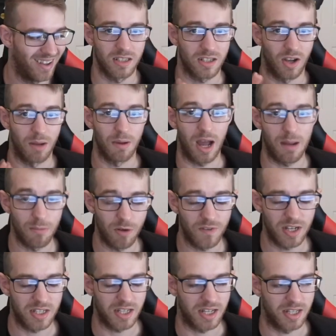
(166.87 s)
So I moved
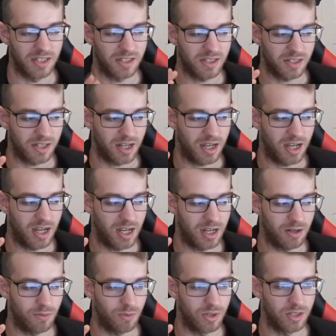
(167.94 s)
into his.
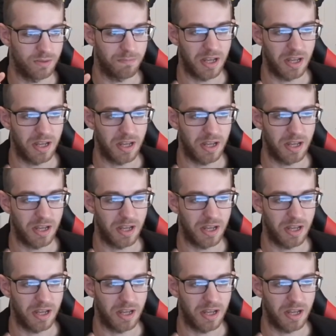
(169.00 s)
I was